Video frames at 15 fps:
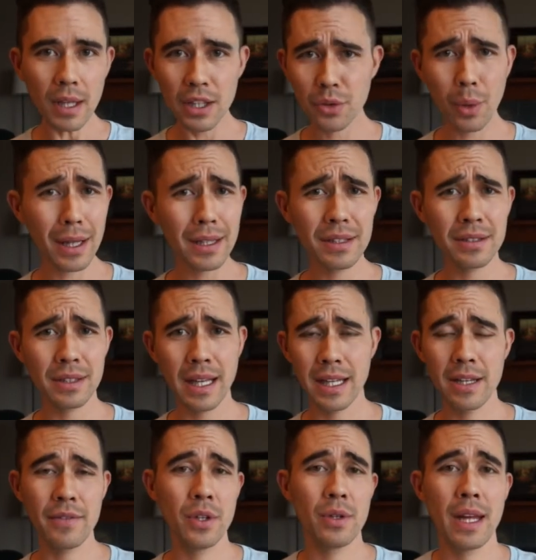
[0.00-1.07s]
as well as
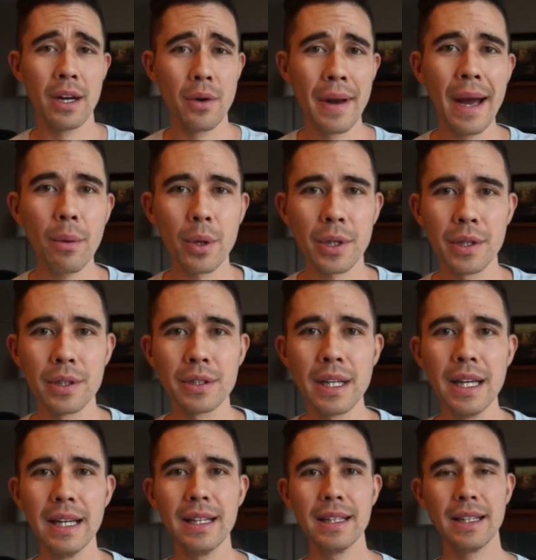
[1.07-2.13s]
any of you that are networkers,
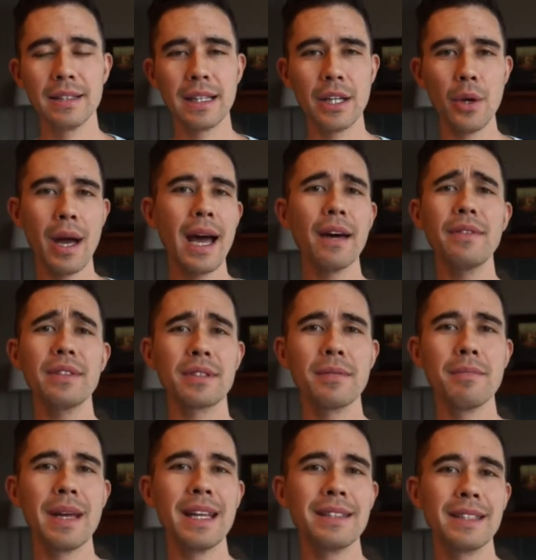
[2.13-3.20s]
is that you have this
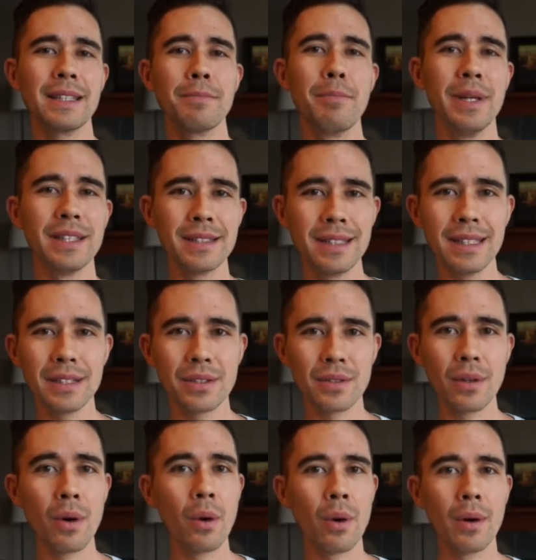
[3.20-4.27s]
amazing
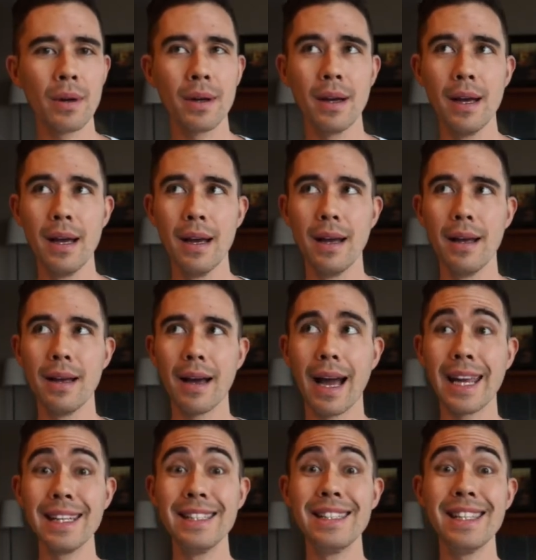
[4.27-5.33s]
business or
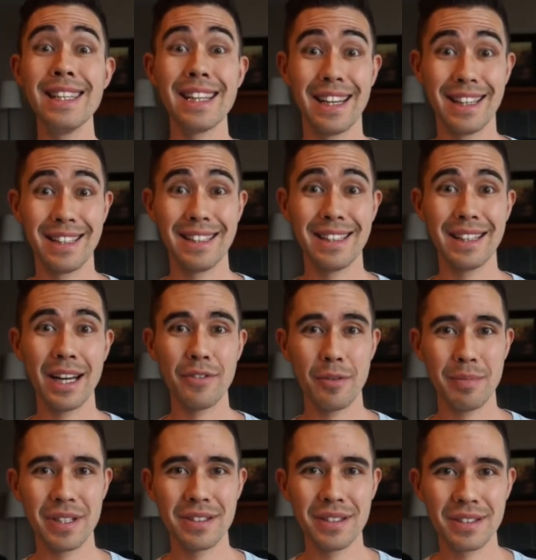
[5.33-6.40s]
idea of
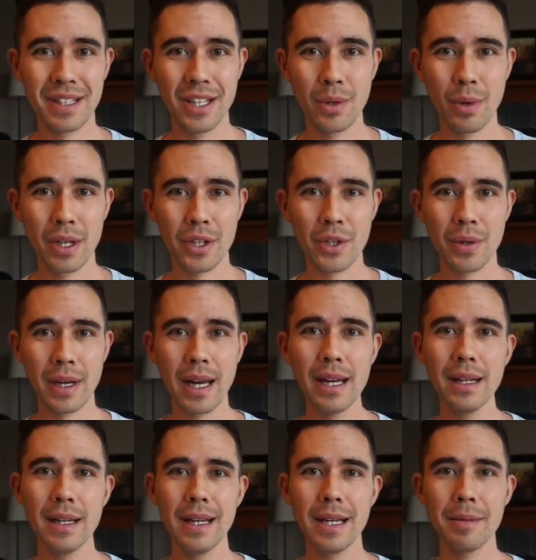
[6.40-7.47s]
a business that you want to
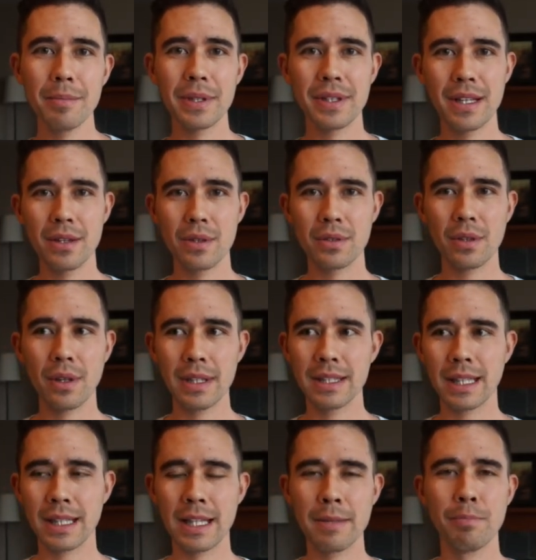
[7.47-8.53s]
create, but then there's all
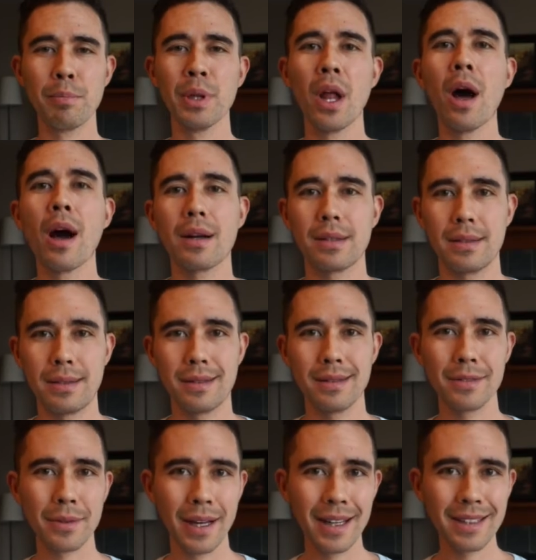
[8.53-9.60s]
these like blocks,
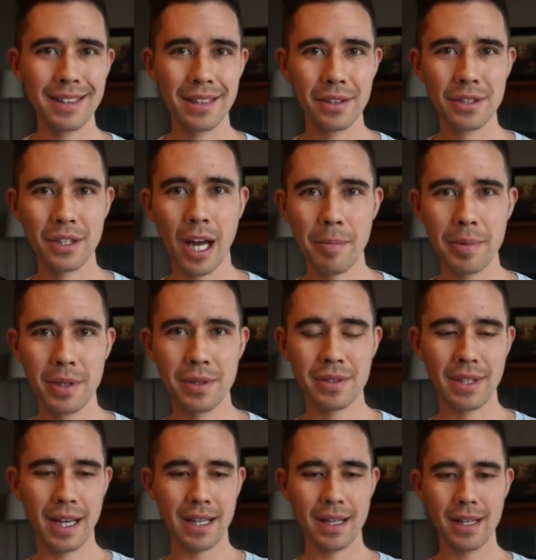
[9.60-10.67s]
right, that are stopping you.
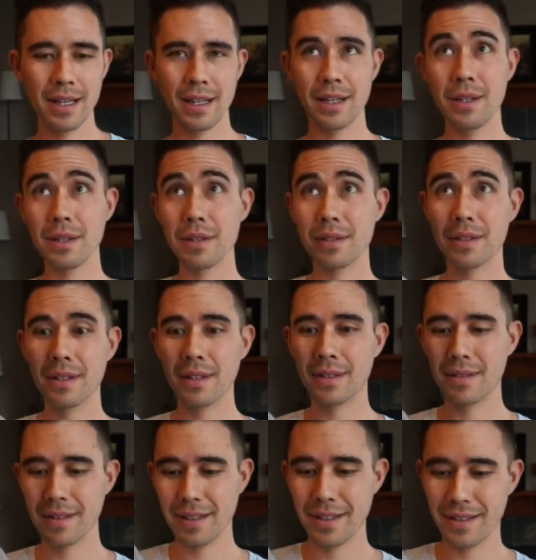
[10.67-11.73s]
It's like, here's
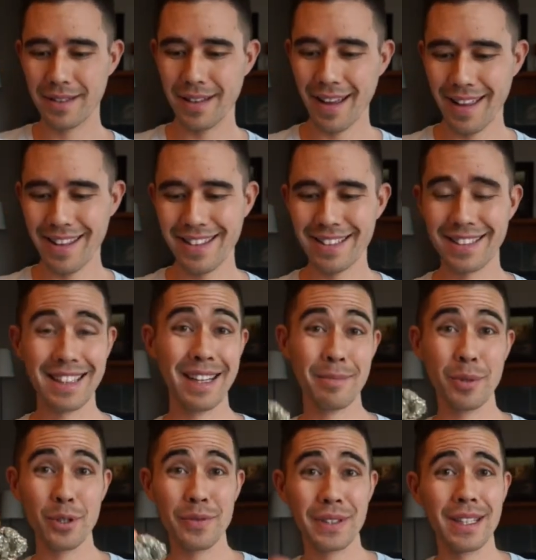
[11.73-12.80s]
the, this is kind
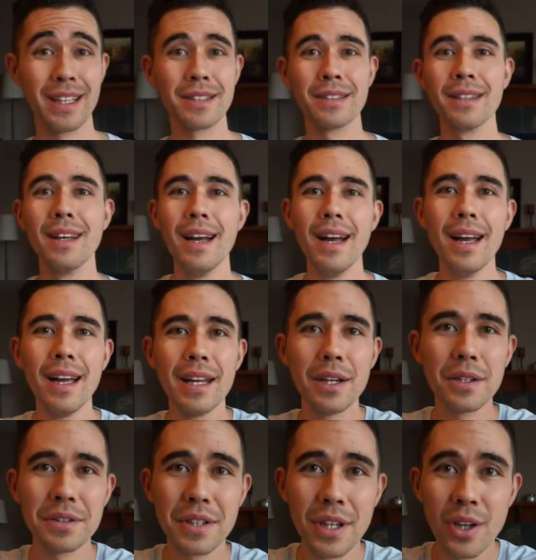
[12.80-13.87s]
of perfect actually,
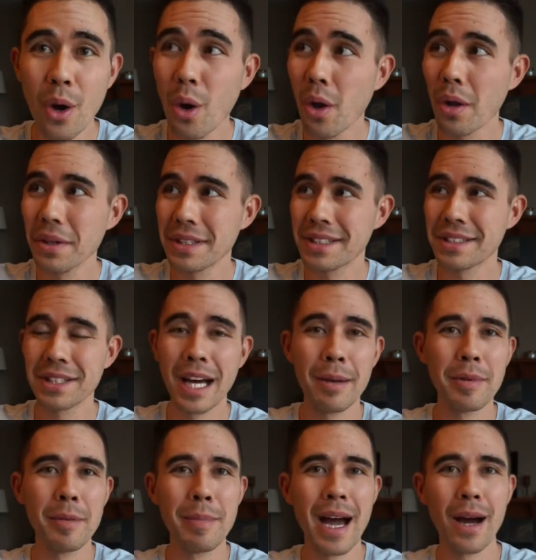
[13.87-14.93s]
here's the gold at the
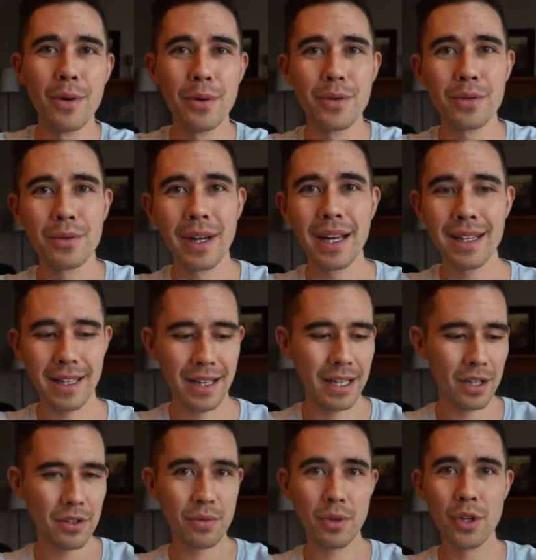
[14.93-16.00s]
top of the mountain, right, and
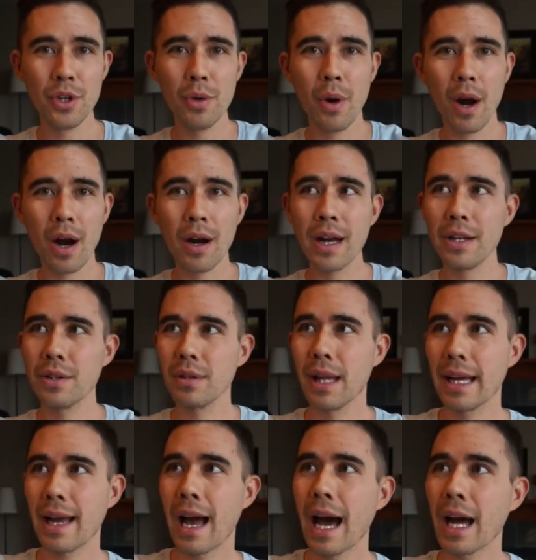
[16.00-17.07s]
here's where you are, and you're
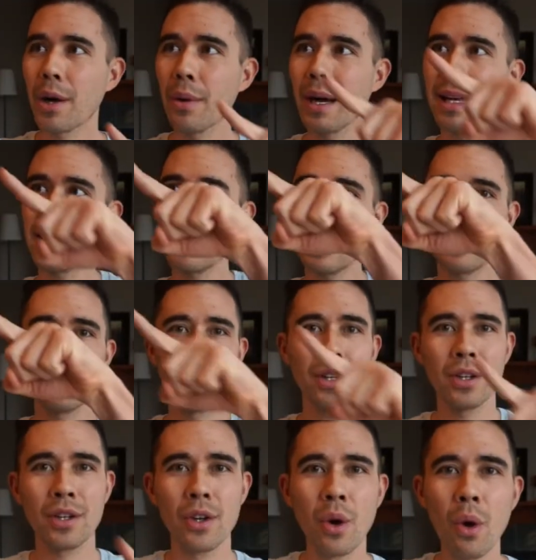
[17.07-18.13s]
like, how do I get
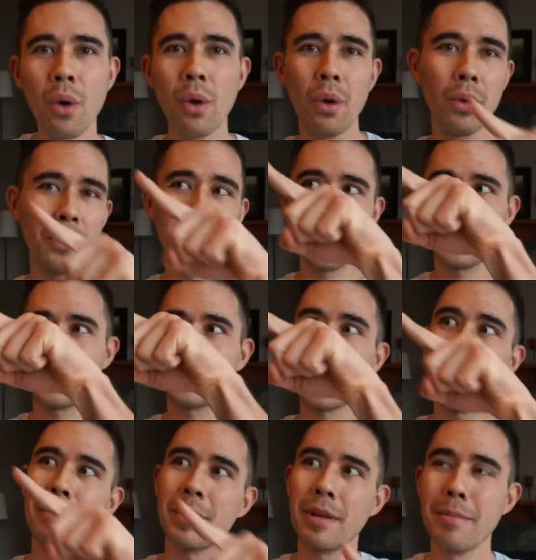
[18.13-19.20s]
the gold at the
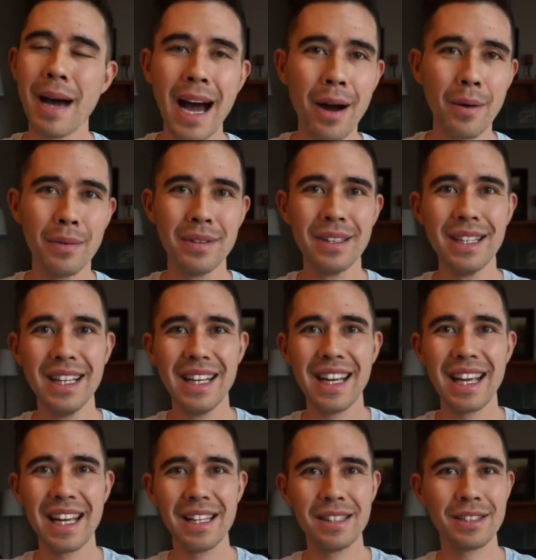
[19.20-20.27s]
top of the mountain
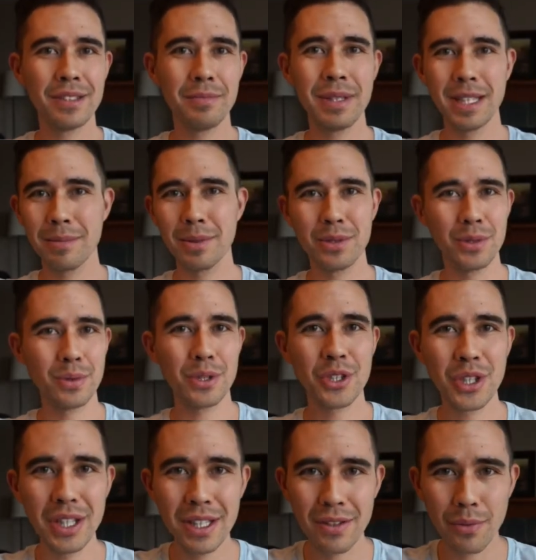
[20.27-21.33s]
and to be able to
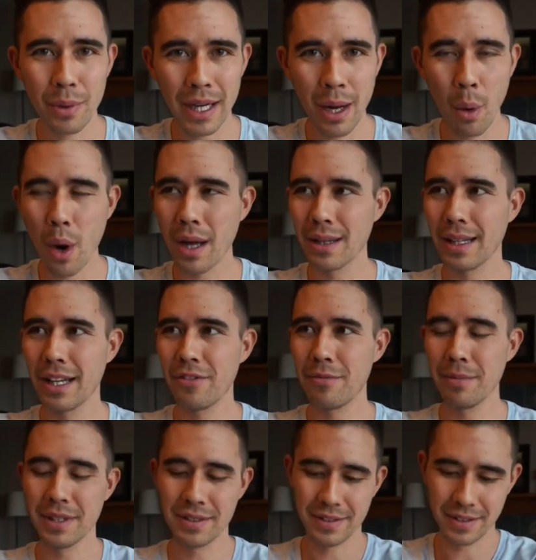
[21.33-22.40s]
achieve what I want in life
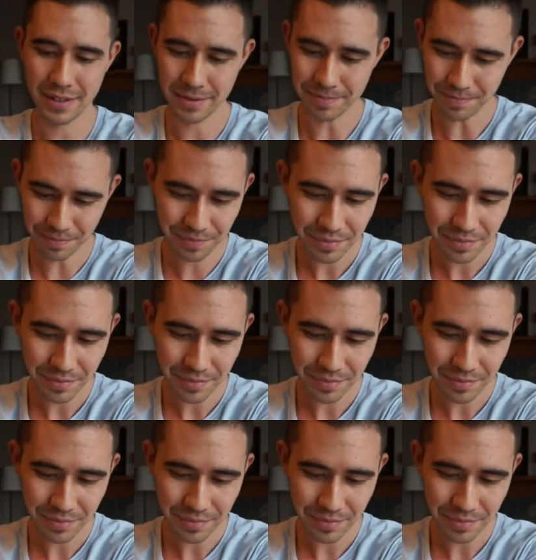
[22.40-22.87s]
and business?